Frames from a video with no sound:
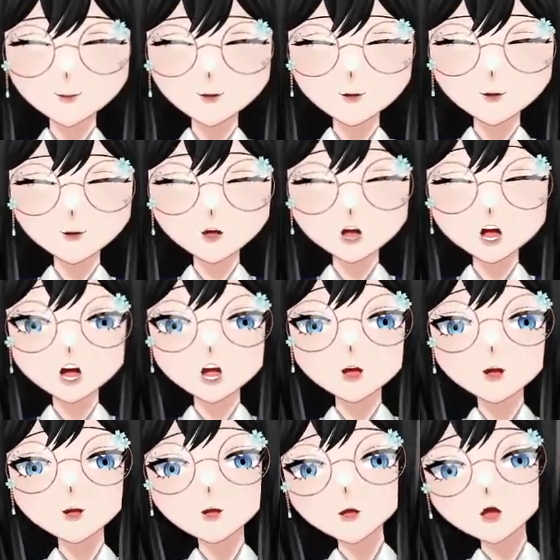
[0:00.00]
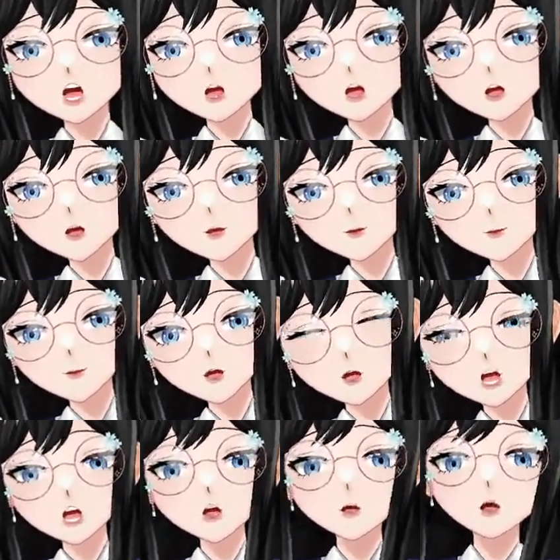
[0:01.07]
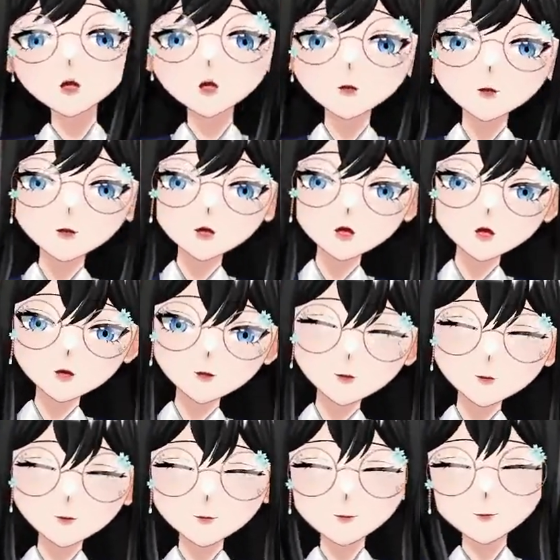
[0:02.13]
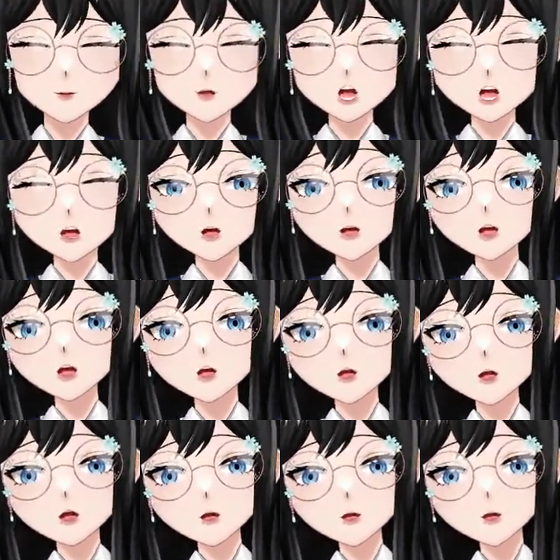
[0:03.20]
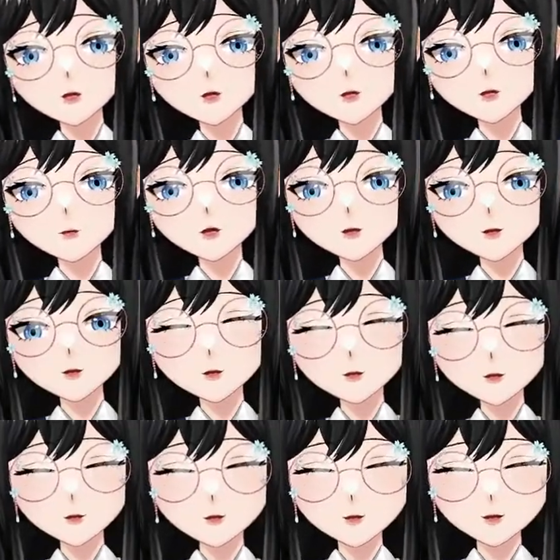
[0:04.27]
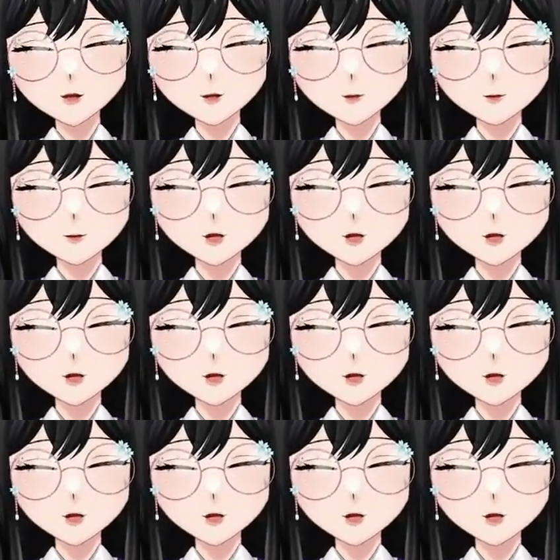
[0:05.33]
lined by microvilli. Also has tight junctions, so there's no leakage.